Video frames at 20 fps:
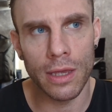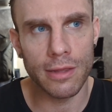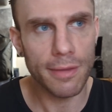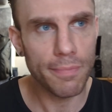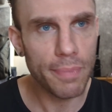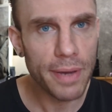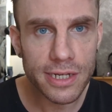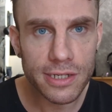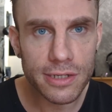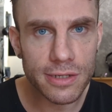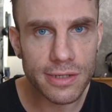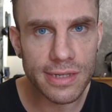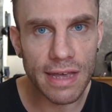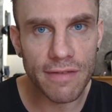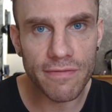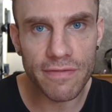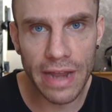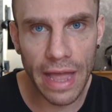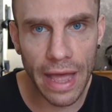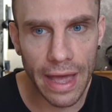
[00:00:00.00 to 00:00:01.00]
The Pixel
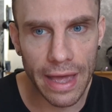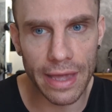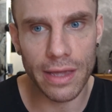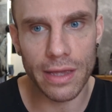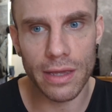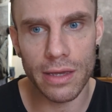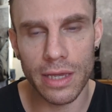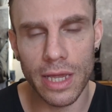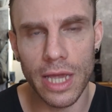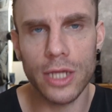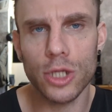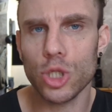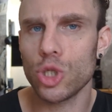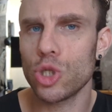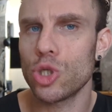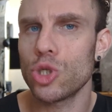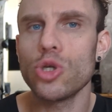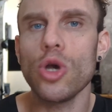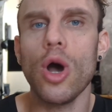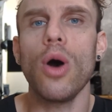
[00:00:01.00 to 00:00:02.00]
7a
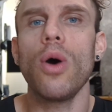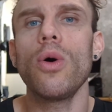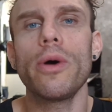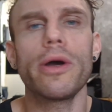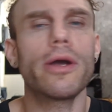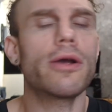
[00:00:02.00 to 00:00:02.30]
is so